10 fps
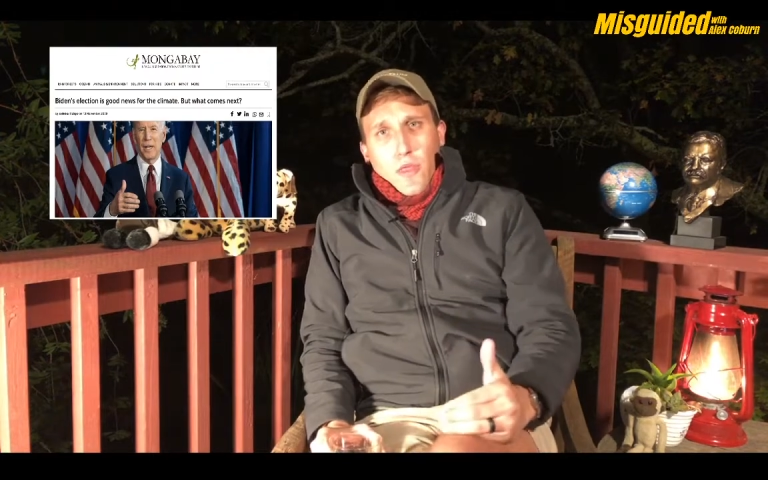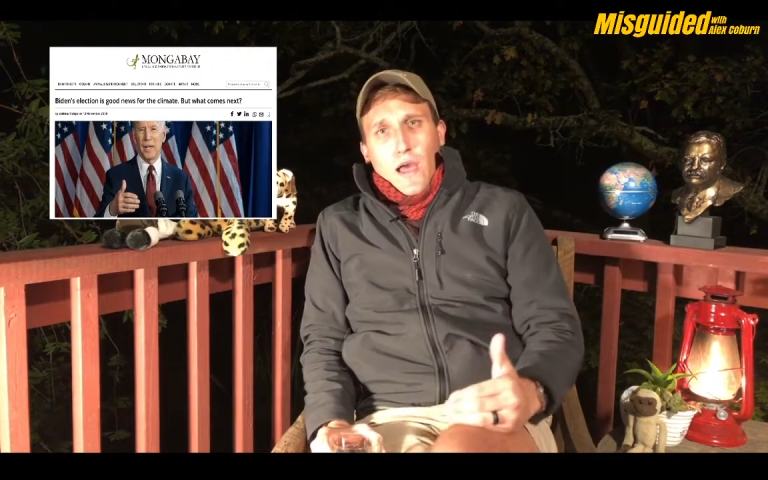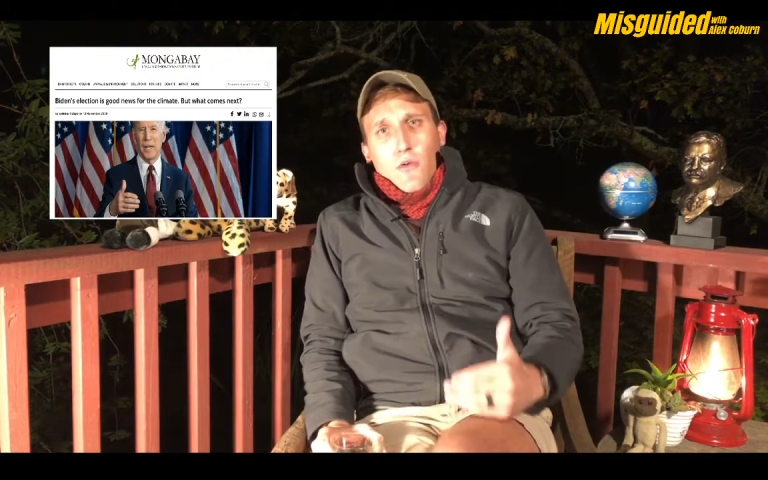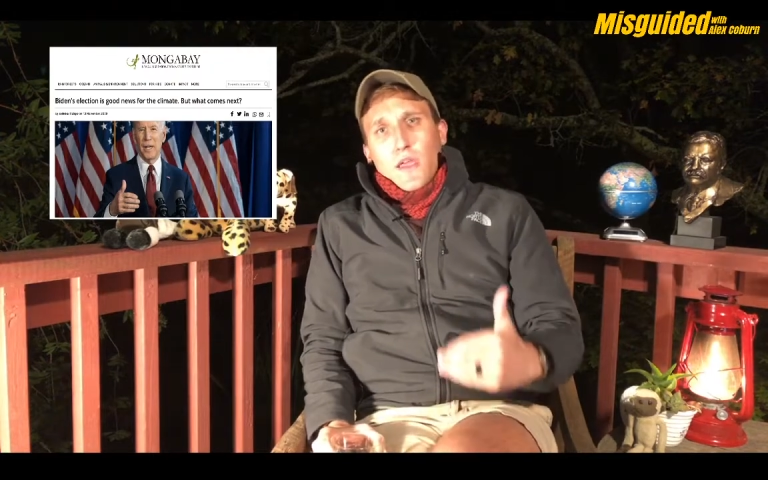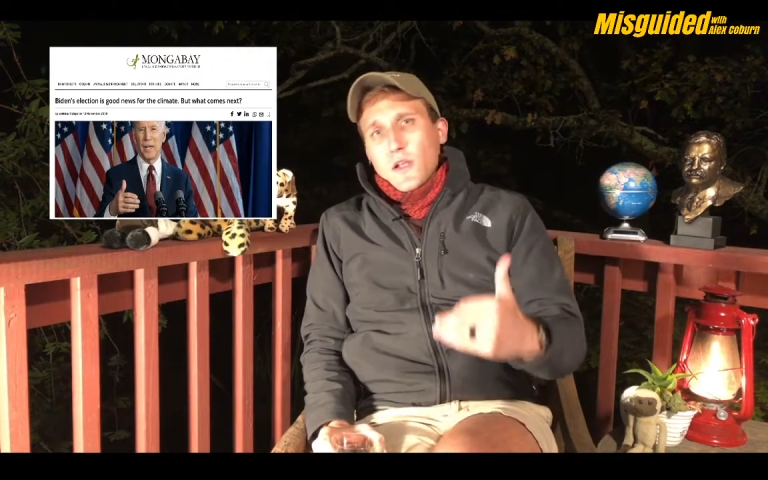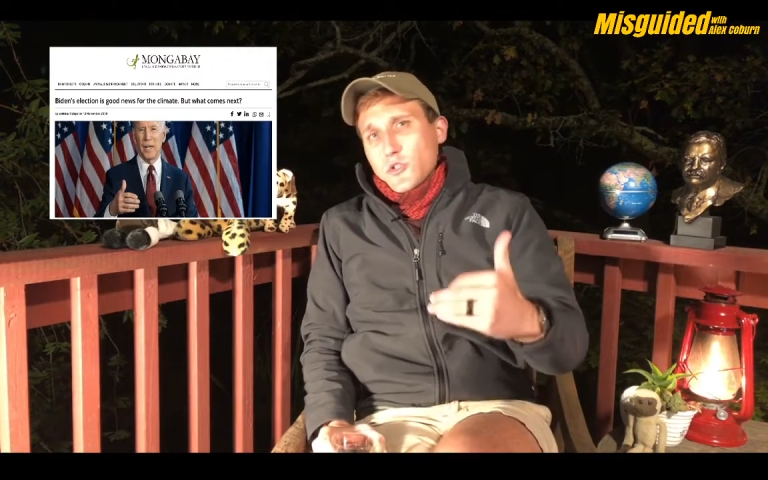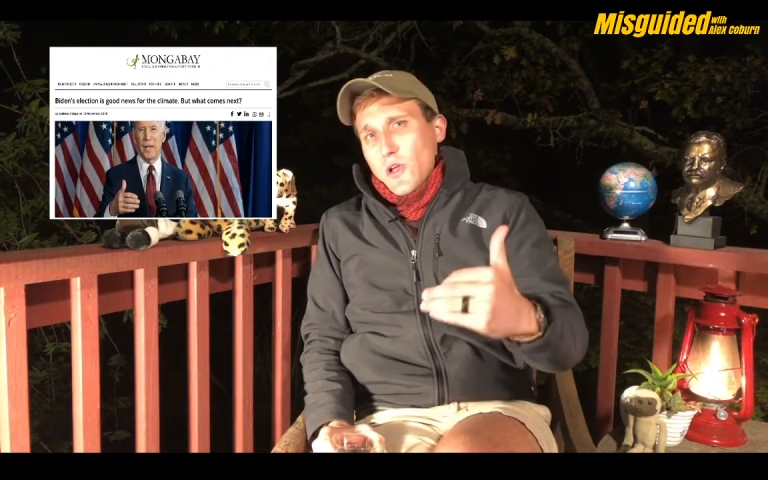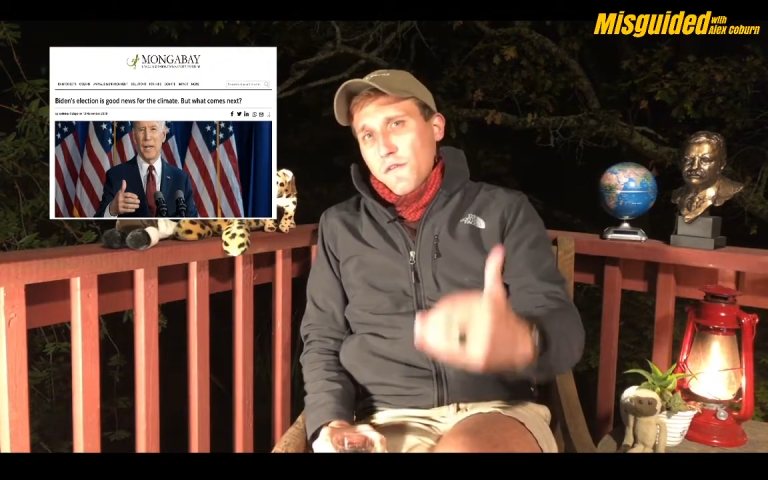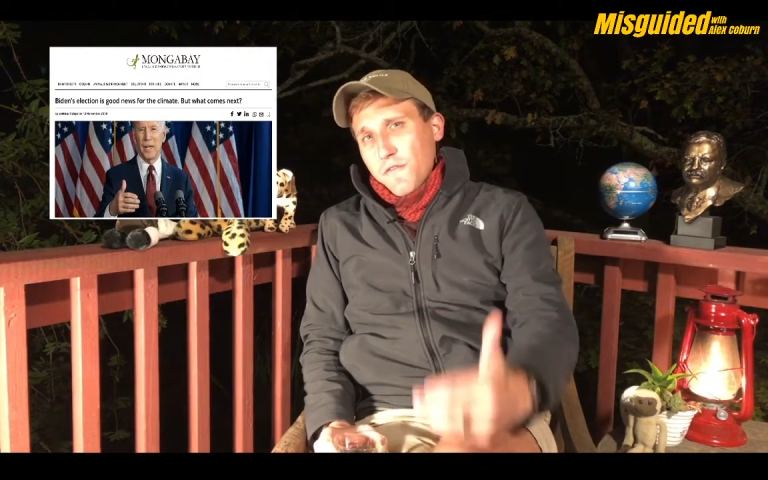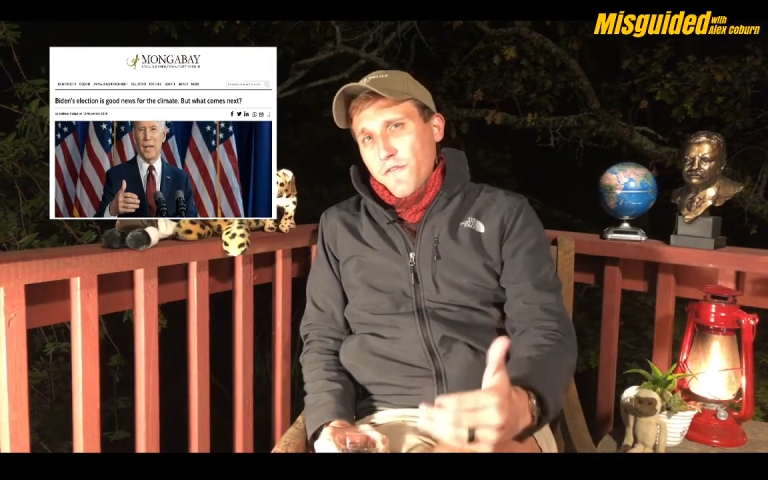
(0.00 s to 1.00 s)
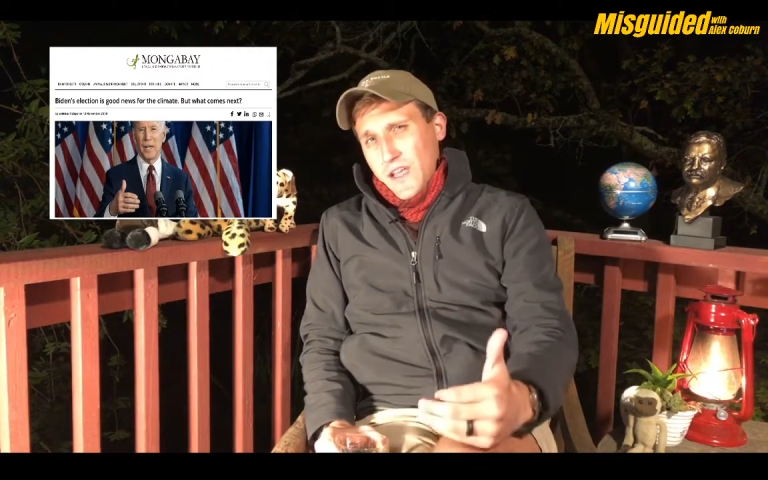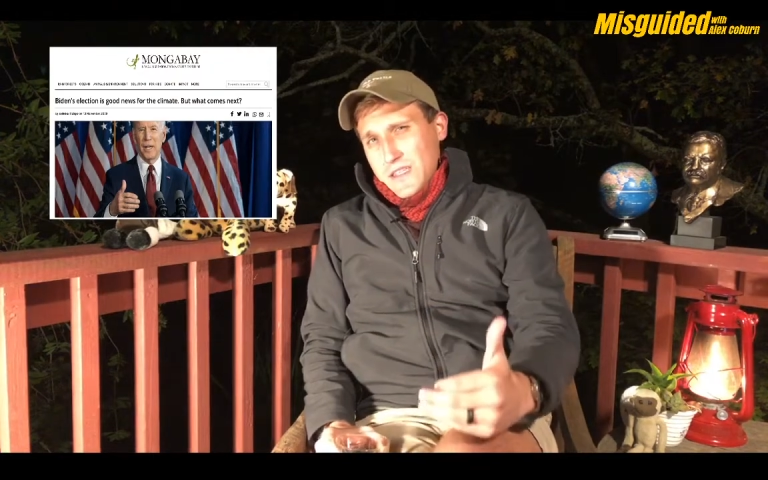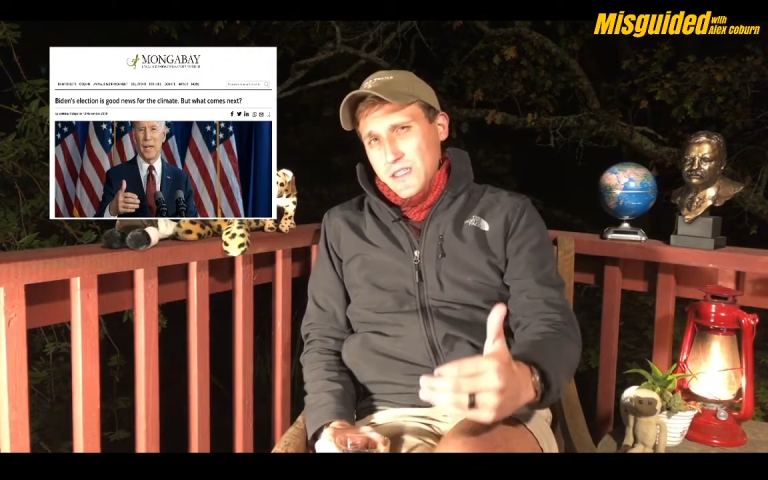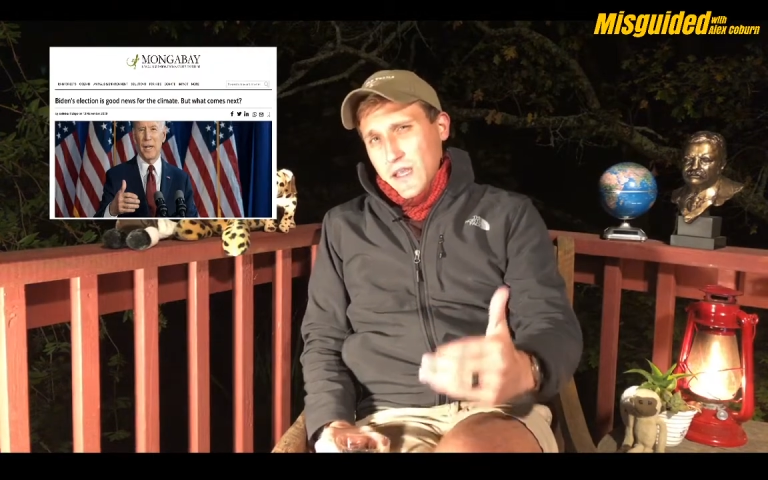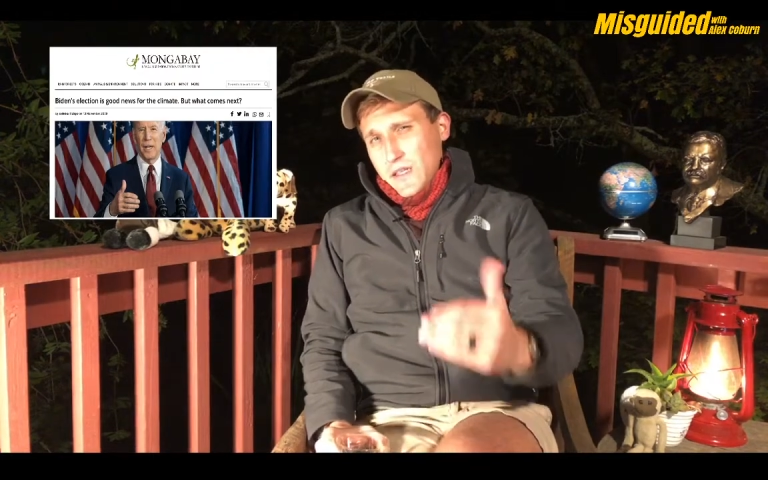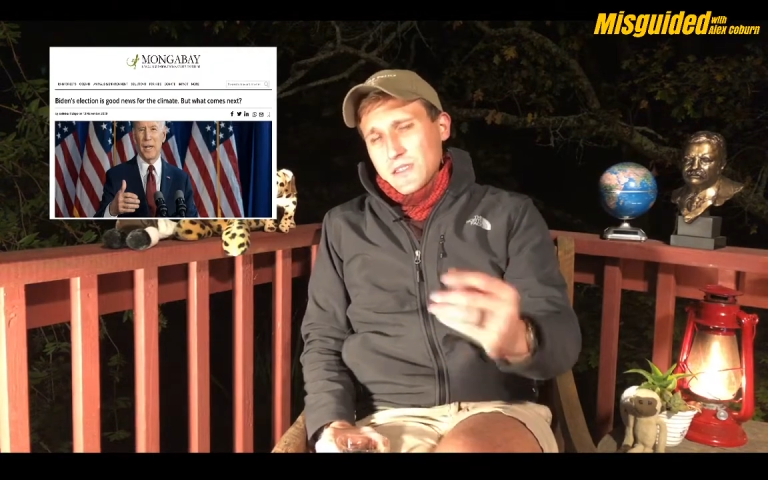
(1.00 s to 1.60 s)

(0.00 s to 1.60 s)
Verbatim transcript: How are they going to try to fix things?